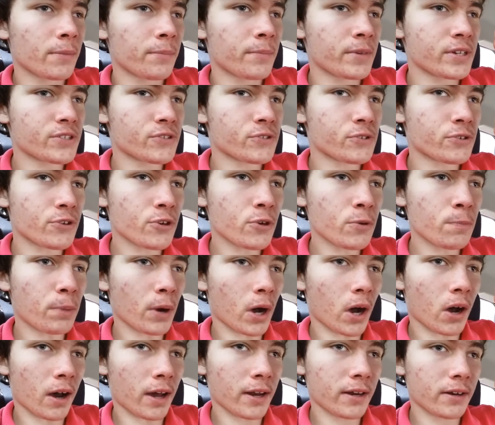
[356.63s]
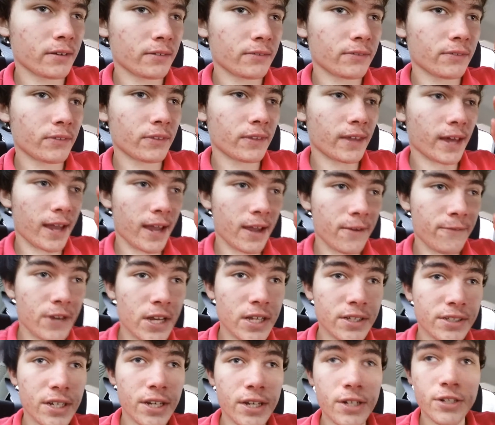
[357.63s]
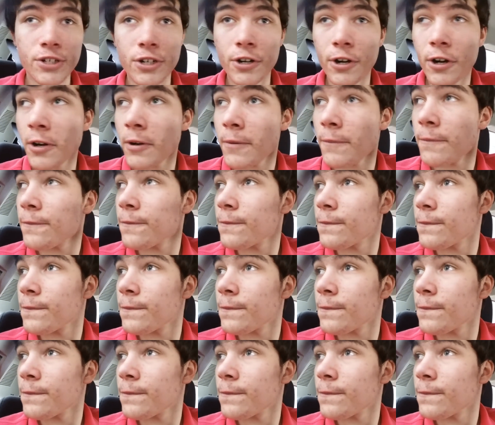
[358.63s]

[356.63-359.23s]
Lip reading: Mr. DuPont, the AV teacher,